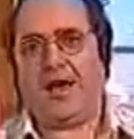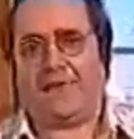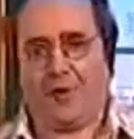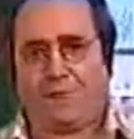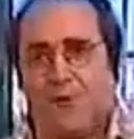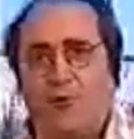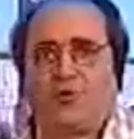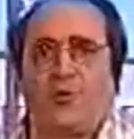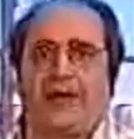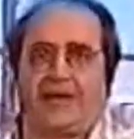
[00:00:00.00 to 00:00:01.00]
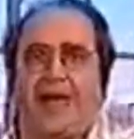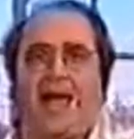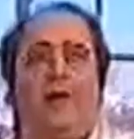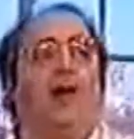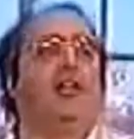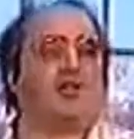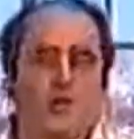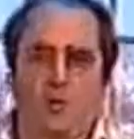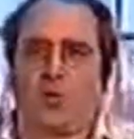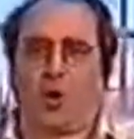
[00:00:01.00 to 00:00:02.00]
If your phone's ringing now and it's
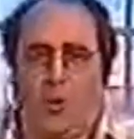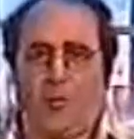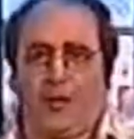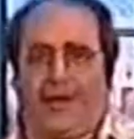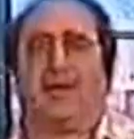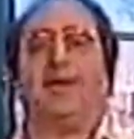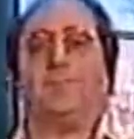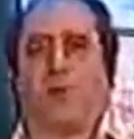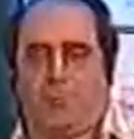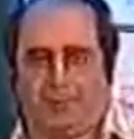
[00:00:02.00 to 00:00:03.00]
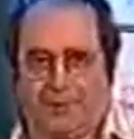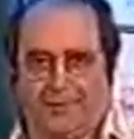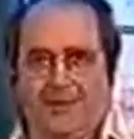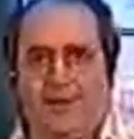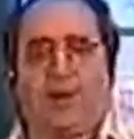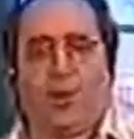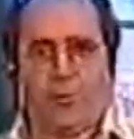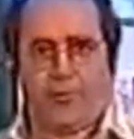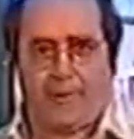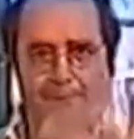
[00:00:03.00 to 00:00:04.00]
you, Claudia in Bromley.
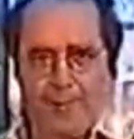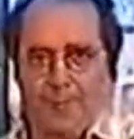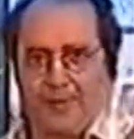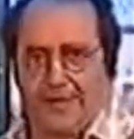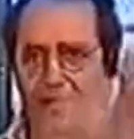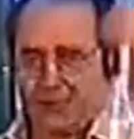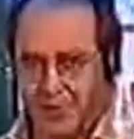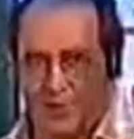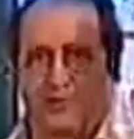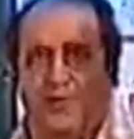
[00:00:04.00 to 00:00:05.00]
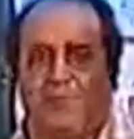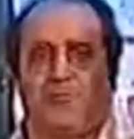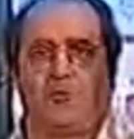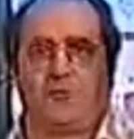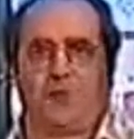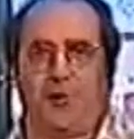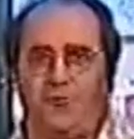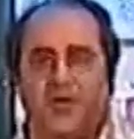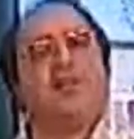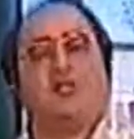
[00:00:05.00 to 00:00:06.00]
Claudia in Bromley. Now, she should come through on the
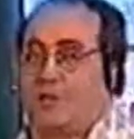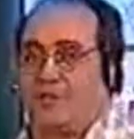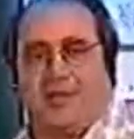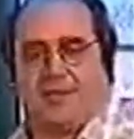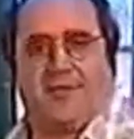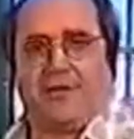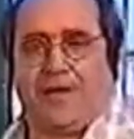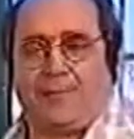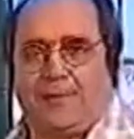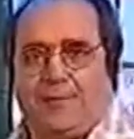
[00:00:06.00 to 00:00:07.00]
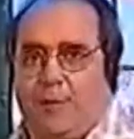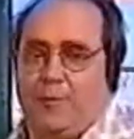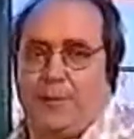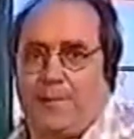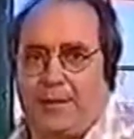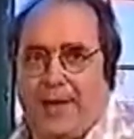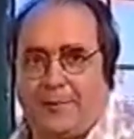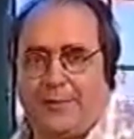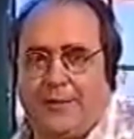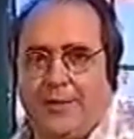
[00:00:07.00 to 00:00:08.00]
phones. She's got to say, it's Terry and Gabby, where we make people
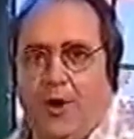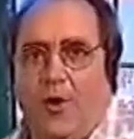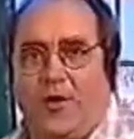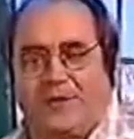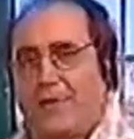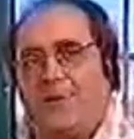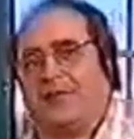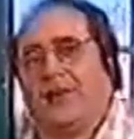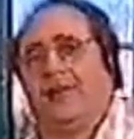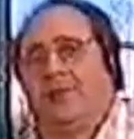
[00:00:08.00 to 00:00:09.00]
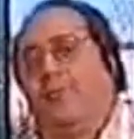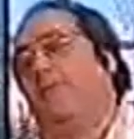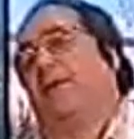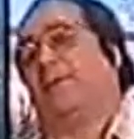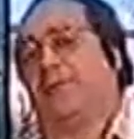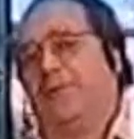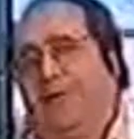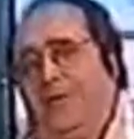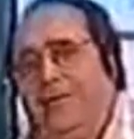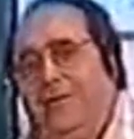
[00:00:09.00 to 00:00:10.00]
happy. Or it's Gabby and Terry, where we make people
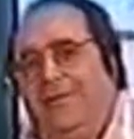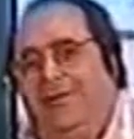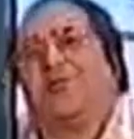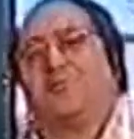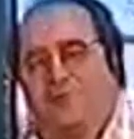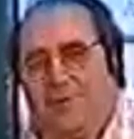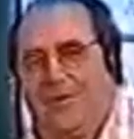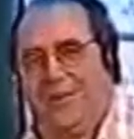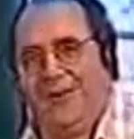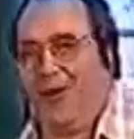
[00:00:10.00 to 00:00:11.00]
merry. Christmas merry.